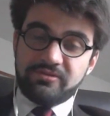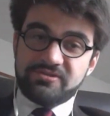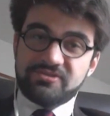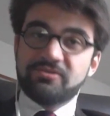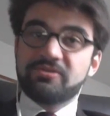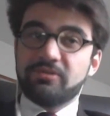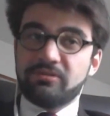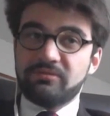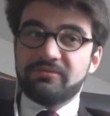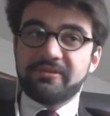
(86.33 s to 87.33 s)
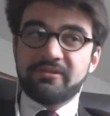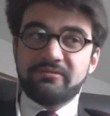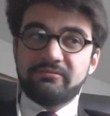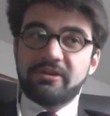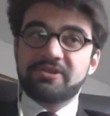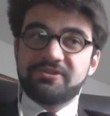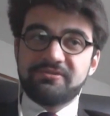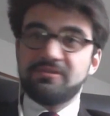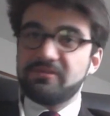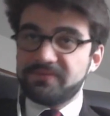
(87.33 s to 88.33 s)
so-called
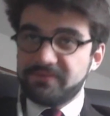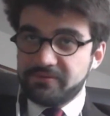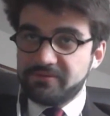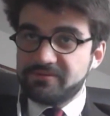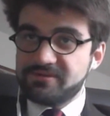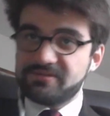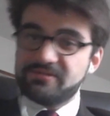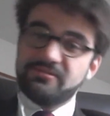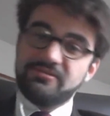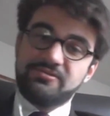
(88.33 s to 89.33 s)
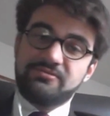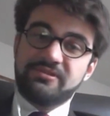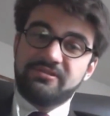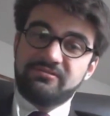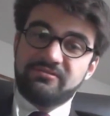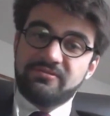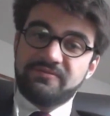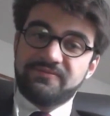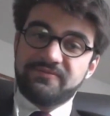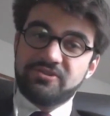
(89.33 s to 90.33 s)
Russian influence during the
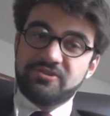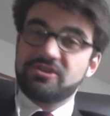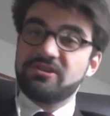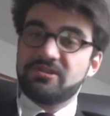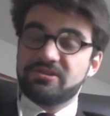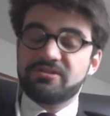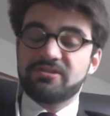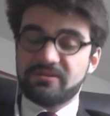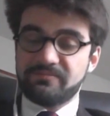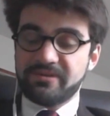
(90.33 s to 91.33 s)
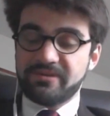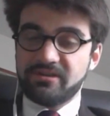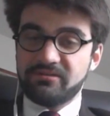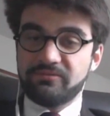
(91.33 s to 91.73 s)
French election campaign,